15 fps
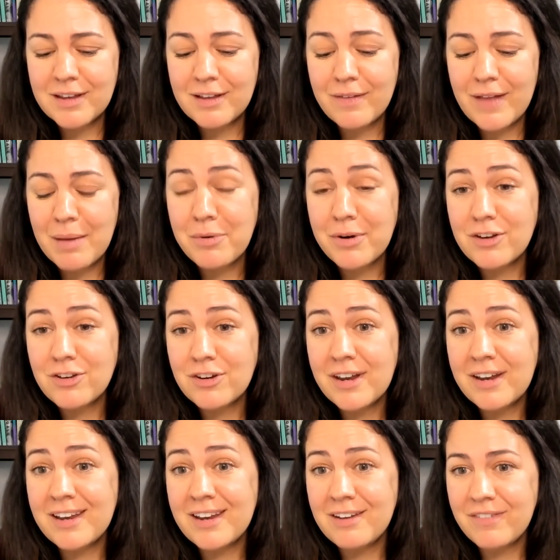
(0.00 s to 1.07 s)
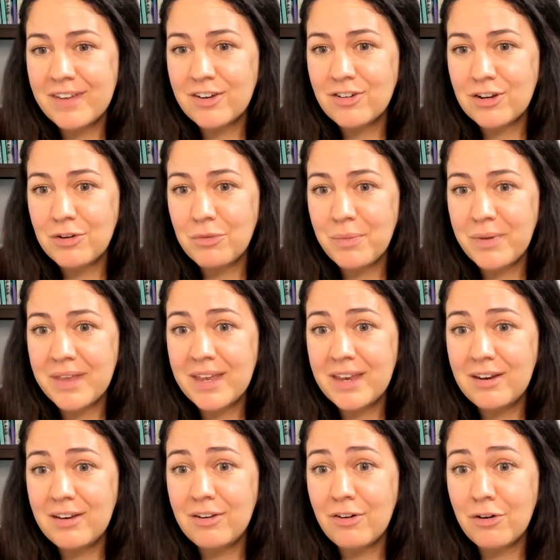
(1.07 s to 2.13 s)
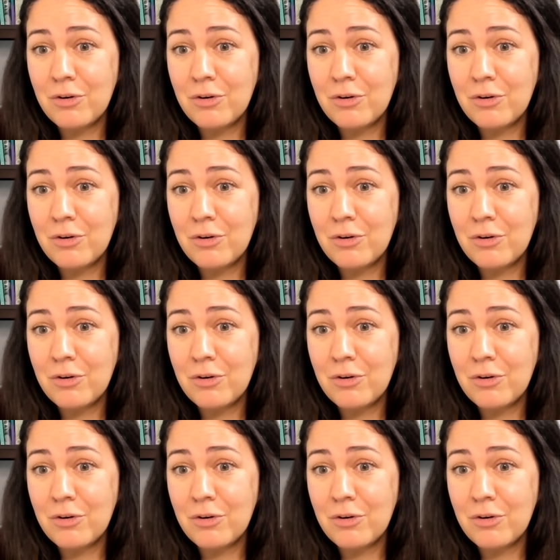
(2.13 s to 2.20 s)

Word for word: collaboration and innovation within your